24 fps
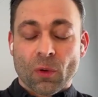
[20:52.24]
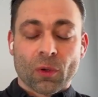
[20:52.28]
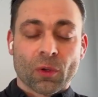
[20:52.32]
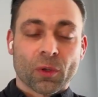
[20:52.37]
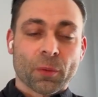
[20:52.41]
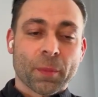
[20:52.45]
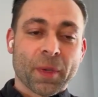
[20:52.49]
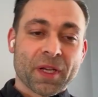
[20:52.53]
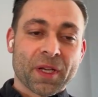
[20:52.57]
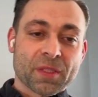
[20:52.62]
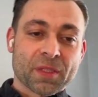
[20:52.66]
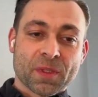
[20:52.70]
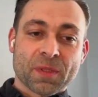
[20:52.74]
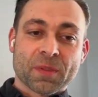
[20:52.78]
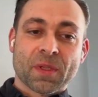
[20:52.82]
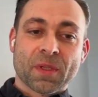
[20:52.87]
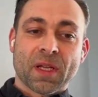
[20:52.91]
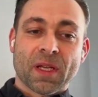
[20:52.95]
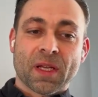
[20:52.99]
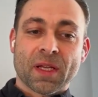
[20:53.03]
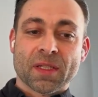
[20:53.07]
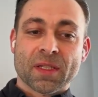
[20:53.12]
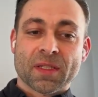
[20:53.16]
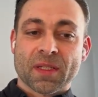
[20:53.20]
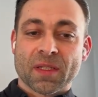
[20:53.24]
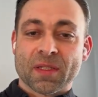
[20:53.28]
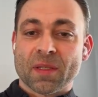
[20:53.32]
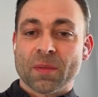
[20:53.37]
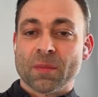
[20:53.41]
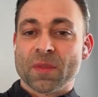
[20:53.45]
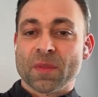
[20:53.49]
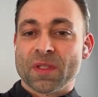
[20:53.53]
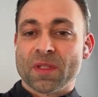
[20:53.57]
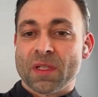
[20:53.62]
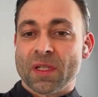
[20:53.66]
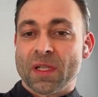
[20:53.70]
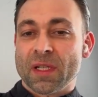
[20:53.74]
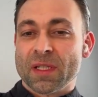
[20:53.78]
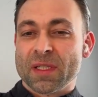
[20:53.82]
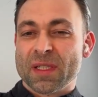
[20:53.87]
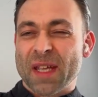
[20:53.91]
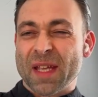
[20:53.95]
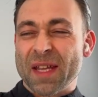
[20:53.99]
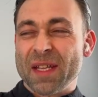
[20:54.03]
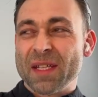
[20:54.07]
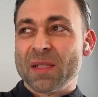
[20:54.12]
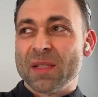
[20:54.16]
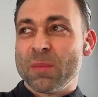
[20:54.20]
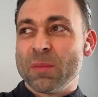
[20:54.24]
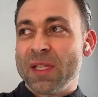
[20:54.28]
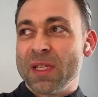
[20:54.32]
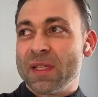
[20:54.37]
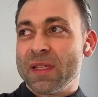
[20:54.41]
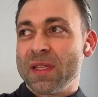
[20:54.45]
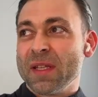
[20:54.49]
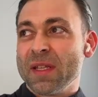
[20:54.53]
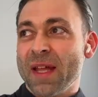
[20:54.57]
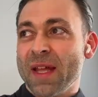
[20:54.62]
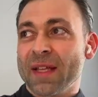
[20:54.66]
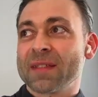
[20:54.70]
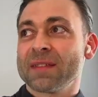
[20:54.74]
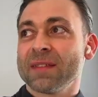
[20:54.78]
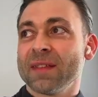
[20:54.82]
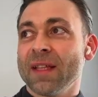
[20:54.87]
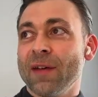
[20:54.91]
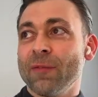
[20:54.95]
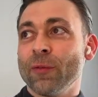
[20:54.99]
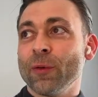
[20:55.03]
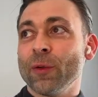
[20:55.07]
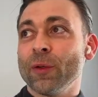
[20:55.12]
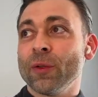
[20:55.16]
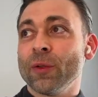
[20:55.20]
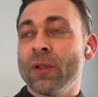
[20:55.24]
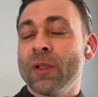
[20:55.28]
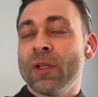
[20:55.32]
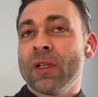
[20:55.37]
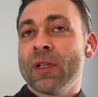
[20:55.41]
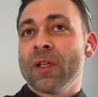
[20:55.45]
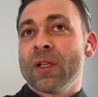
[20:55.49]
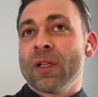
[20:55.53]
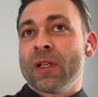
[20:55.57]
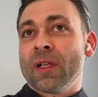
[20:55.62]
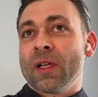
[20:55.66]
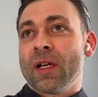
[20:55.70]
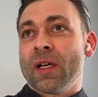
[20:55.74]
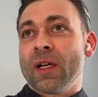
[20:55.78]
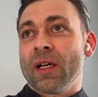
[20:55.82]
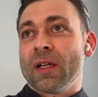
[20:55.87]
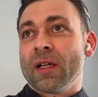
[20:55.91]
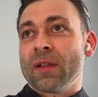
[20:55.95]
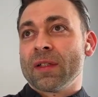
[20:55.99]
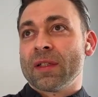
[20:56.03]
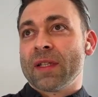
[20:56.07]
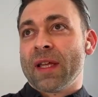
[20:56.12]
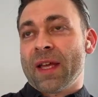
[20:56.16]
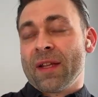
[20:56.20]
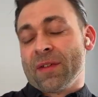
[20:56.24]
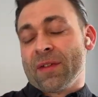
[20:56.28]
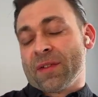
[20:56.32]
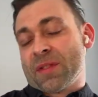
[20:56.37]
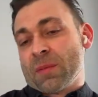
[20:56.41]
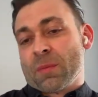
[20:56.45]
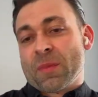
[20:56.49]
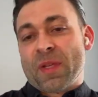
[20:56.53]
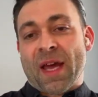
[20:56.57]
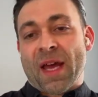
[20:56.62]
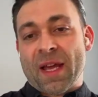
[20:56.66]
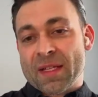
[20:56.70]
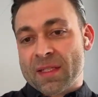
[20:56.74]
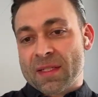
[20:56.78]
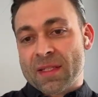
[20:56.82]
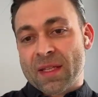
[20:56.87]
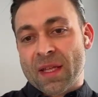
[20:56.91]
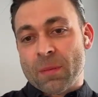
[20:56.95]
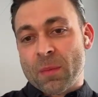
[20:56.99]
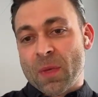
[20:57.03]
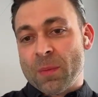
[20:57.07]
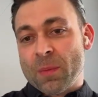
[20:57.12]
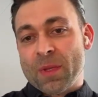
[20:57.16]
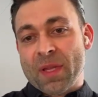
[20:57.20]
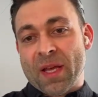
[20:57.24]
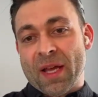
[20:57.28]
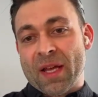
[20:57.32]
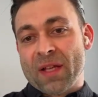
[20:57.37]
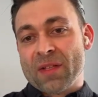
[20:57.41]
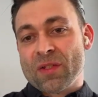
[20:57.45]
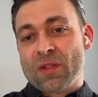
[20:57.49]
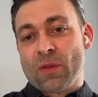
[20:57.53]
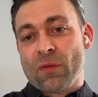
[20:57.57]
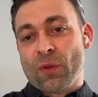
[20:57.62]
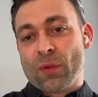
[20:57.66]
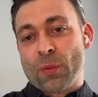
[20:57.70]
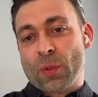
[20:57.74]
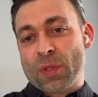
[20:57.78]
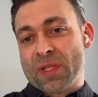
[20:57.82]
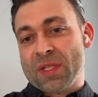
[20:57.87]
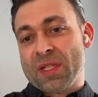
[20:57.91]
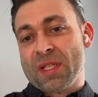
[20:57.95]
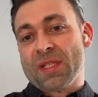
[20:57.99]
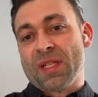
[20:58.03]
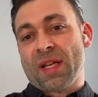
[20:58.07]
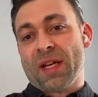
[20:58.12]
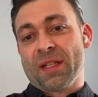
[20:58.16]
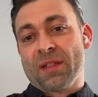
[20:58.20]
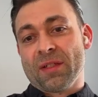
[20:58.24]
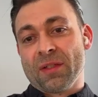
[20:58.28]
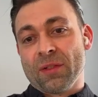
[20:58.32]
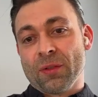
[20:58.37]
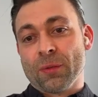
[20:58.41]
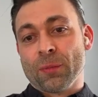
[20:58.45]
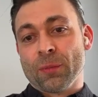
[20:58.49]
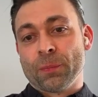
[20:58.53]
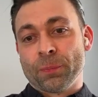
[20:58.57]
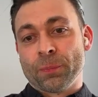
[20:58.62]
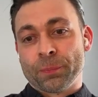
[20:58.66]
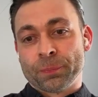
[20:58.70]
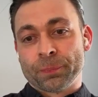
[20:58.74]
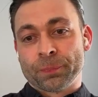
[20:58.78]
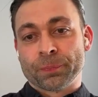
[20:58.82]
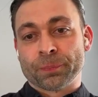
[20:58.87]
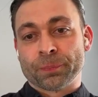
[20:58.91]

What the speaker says: Order management systems tend to be the next level to handle some tasks that maybe the ad server wasn't designed to.